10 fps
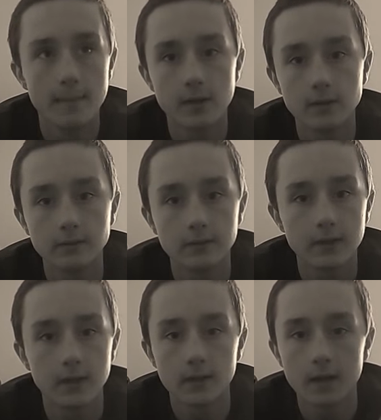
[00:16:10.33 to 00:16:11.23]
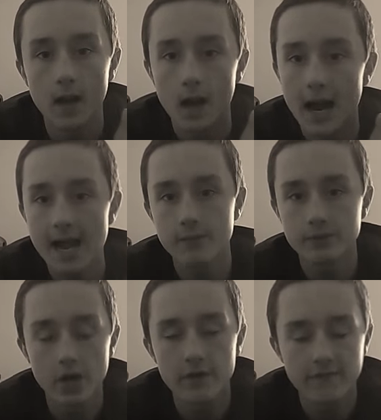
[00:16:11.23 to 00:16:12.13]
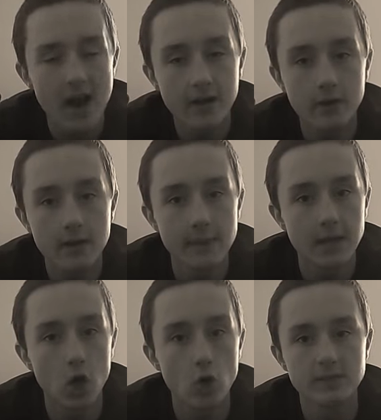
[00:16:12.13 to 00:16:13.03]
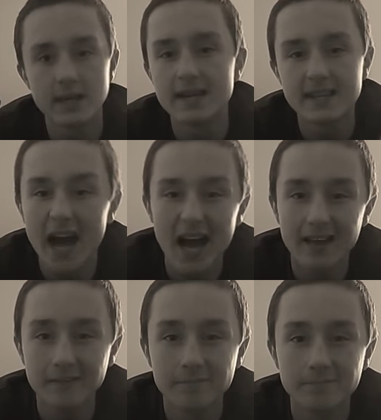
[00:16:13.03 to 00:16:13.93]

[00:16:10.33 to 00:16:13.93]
apparently, I was on fire, and my car was gonna die.